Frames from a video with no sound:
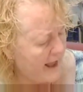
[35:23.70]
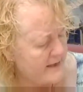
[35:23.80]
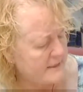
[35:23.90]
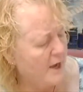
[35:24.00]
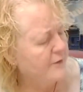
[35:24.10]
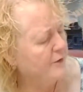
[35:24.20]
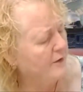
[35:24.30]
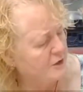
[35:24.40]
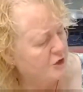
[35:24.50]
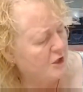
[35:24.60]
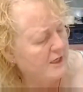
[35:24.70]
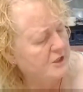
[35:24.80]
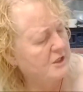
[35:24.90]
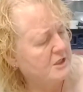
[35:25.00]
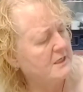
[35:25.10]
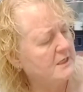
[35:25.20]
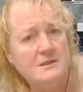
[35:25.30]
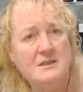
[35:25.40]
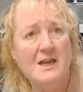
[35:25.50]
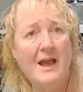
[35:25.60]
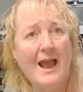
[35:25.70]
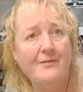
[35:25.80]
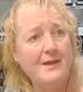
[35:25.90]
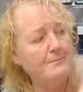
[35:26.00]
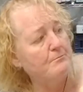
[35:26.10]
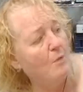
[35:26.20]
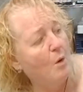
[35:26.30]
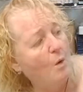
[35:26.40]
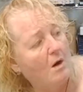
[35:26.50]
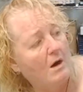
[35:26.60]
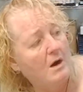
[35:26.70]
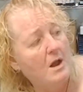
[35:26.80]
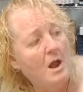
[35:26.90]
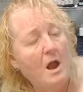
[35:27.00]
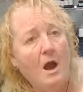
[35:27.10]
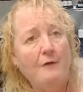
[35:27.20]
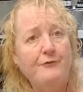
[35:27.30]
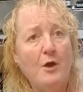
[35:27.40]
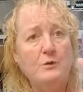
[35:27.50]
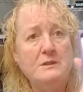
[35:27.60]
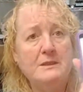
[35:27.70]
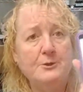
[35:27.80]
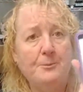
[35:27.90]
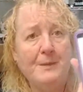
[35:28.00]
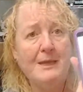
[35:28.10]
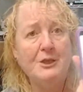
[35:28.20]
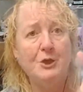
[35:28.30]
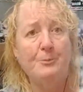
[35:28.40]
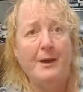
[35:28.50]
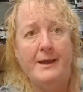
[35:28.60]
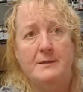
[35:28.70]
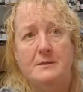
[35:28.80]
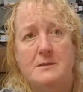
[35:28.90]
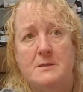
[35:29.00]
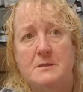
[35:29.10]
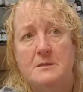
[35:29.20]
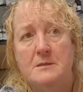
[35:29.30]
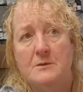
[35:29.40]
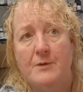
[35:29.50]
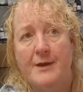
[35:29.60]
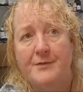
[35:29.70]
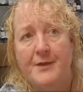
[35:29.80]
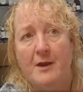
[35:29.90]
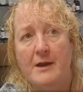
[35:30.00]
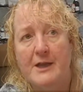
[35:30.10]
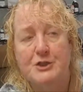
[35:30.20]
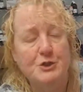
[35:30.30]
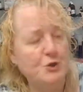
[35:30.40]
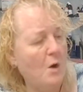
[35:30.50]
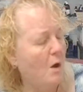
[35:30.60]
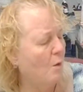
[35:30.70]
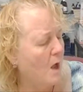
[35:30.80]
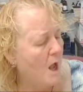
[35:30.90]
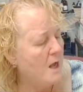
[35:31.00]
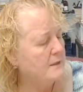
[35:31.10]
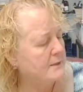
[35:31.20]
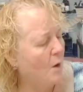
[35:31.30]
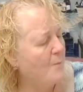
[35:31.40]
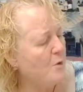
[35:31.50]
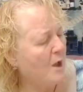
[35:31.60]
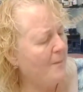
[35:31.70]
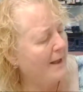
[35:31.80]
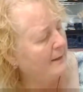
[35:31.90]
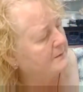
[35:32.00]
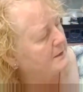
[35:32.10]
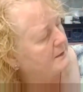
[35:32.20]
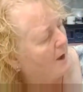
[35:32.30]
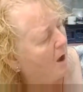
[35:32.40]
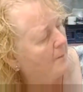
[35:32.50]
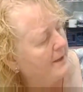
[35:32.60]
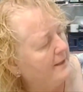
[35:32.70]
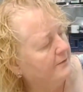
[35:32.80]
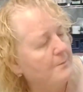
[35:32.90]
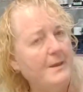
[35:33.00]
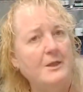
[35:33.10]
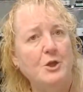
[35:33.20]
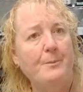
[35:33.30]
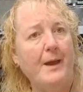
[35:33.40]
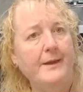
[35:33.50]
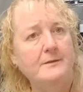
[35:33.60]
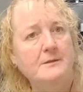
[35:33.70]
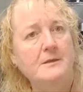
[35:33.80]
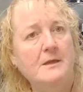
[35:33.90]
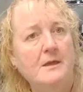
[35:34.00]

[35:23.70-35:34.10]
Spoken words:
has other instructions and then more of those little menu buttons right there as you scroll. So I'm gonna go back up to the top, hit the menu button.